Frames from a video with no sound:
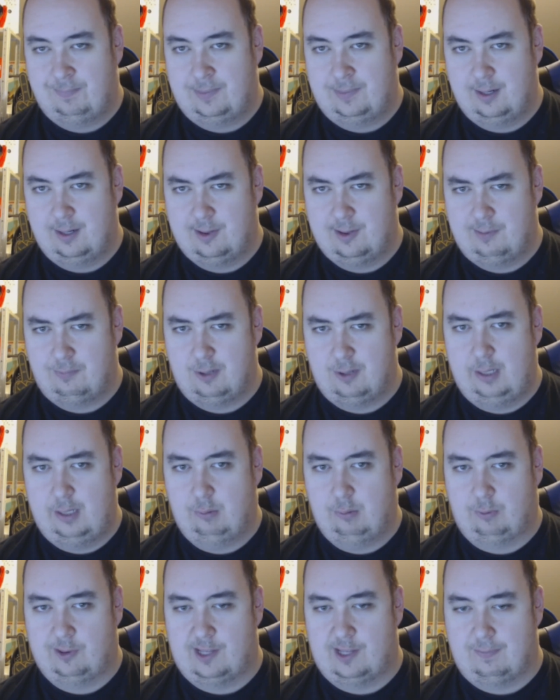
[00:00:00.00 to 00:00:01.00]
some pretty
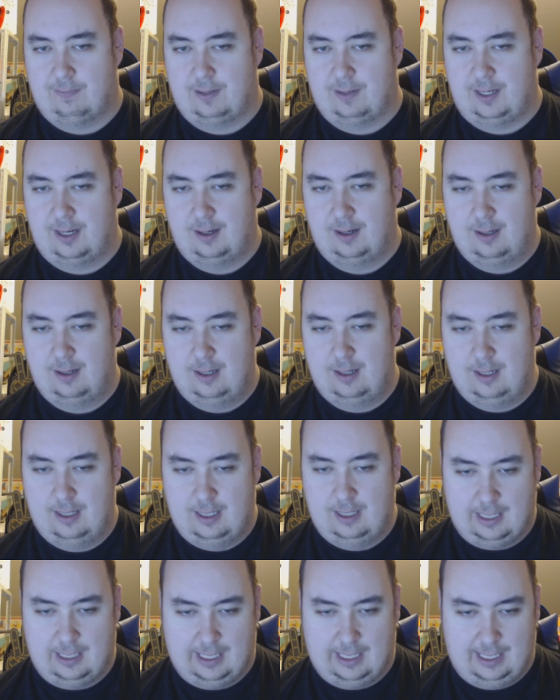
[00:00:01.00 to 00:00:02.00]
cool stuff in here.
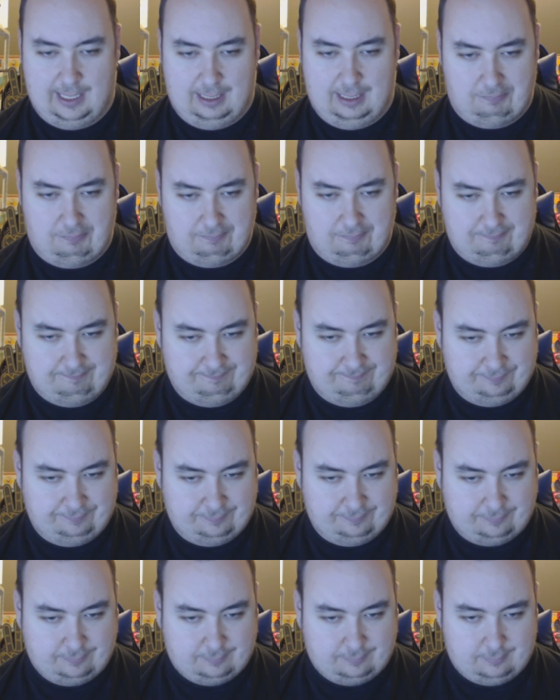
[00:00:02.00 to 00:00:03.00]
Oh
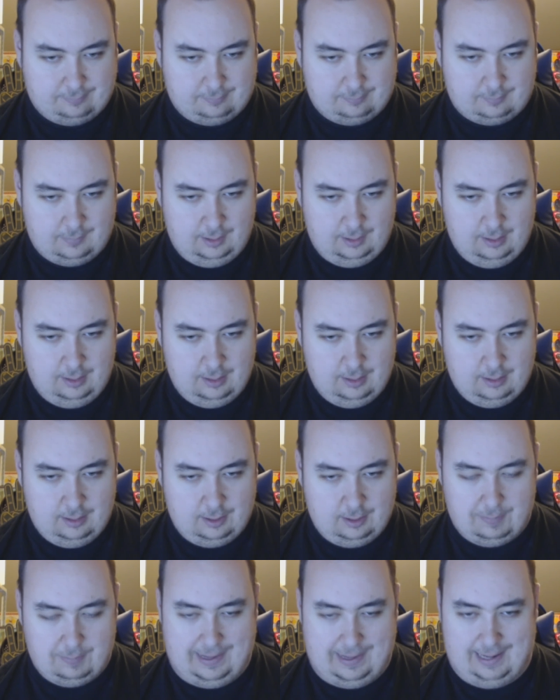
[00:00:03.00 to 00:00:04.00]

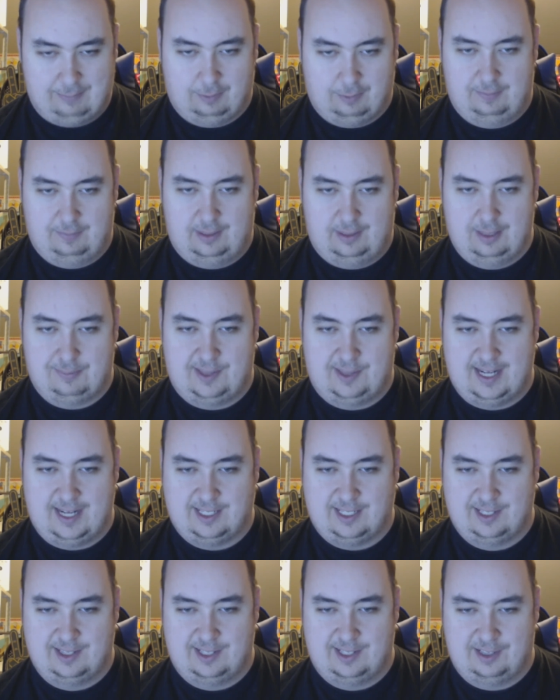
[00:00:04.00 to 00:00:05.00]
man, one of the
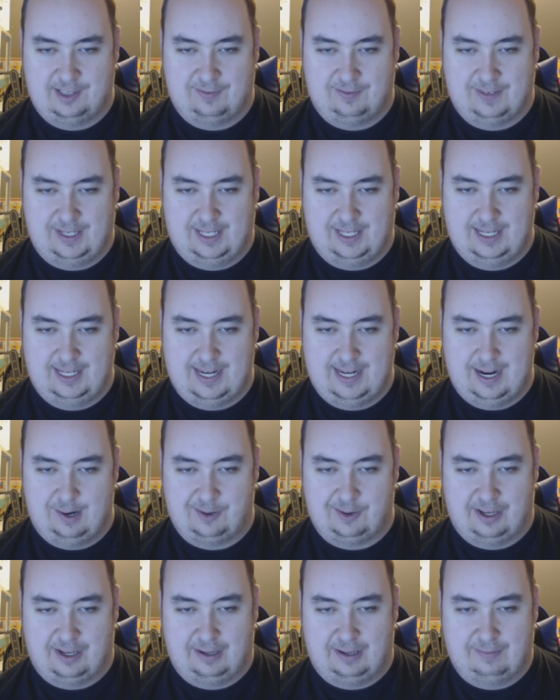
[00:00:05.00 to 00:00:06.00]
obsessions is fucking
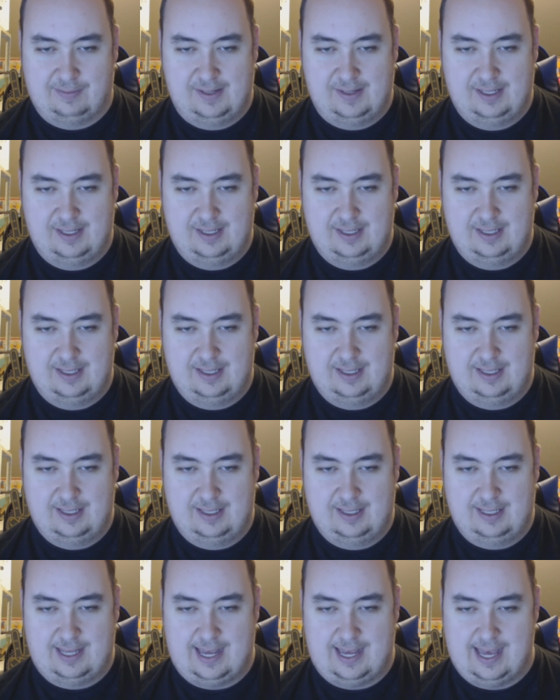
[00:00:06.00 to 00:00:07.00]
airsoft.
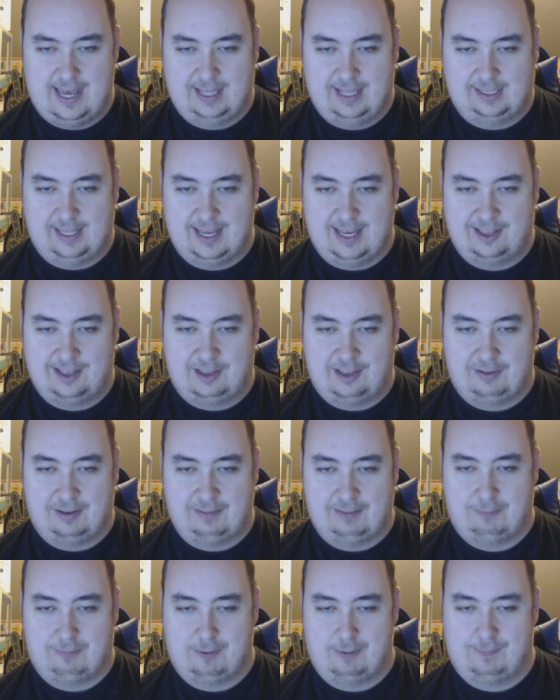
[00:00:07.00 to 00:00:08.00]
Hell yes, you
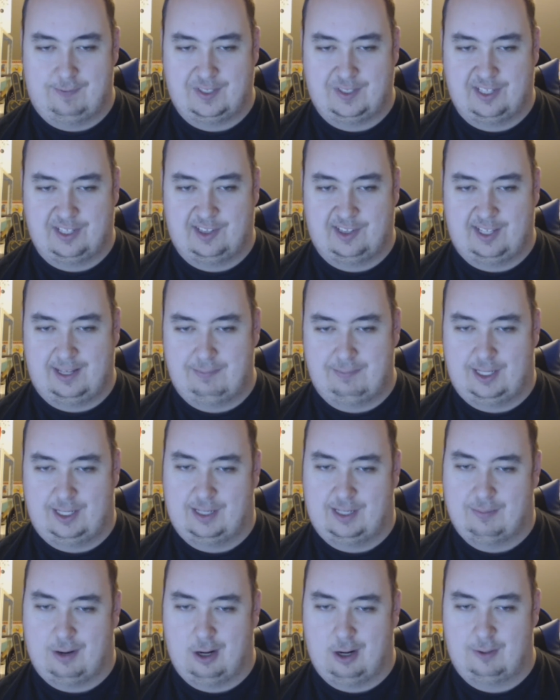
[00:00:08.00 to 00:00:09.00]
get proficiency in
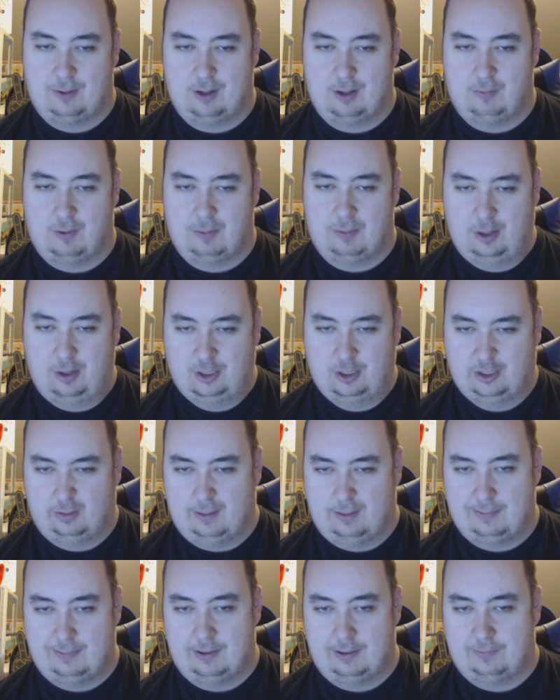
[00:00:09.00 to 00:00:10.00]
medium armor and one martial
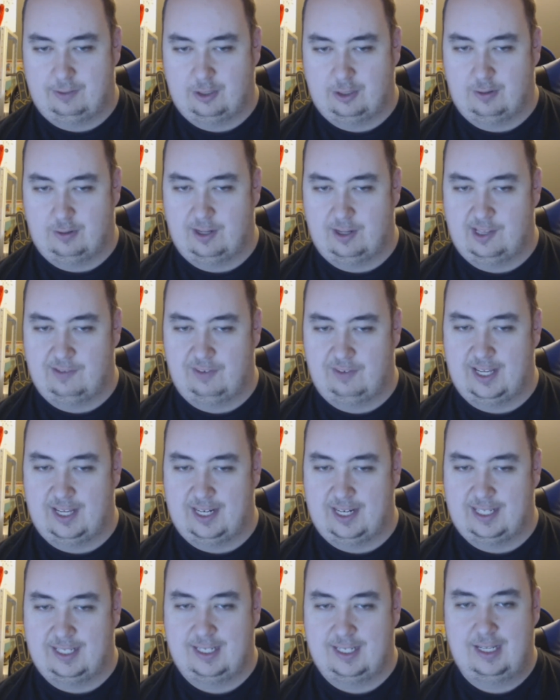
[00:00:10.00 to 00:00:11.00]
weapon of your choice if you get
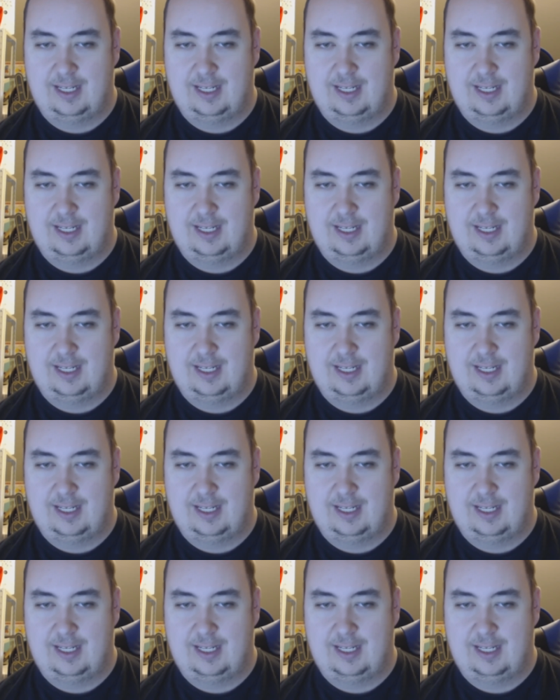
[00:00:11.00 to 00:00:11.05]
it.